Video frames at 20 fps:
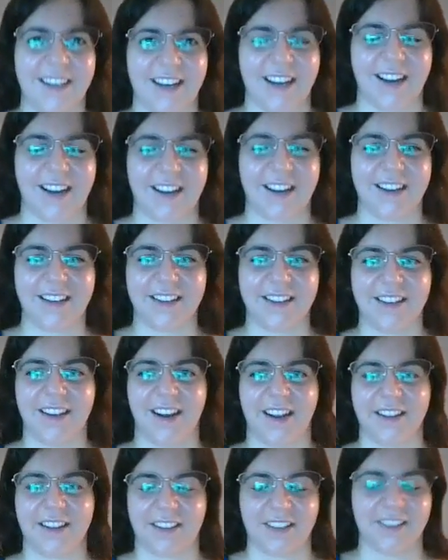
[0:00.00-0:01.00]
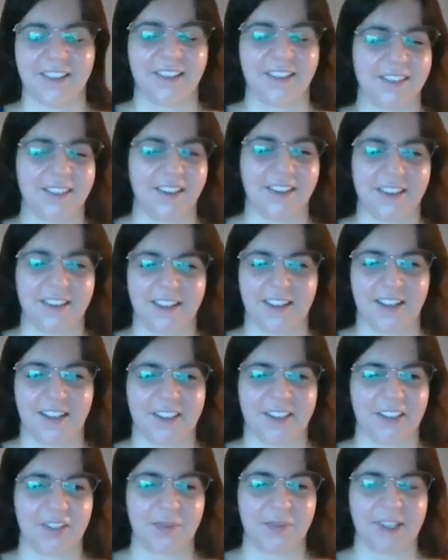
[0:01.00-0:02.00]
I think that
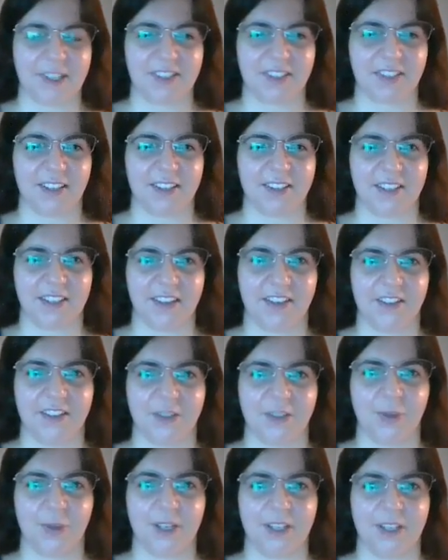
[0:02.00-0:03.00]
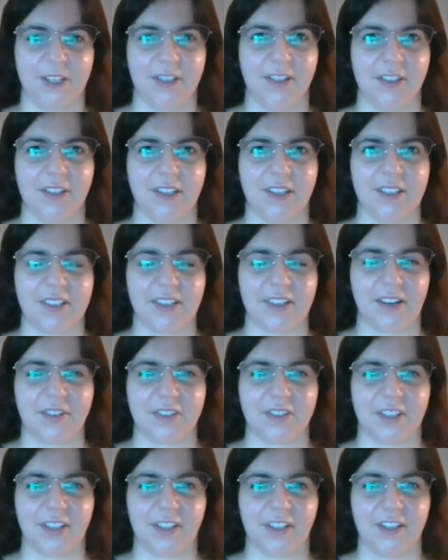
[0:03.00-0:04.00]
does make sense, and I agree. And it sounds
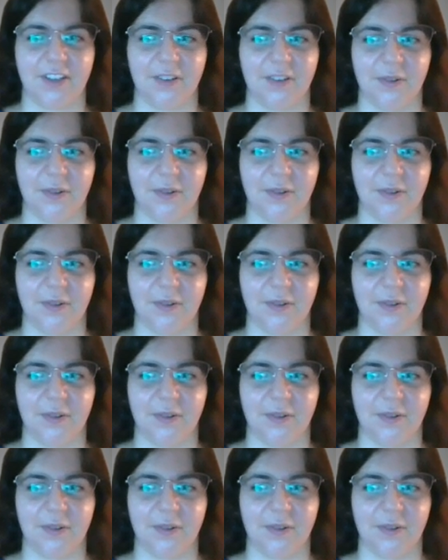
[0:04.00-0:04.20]
like,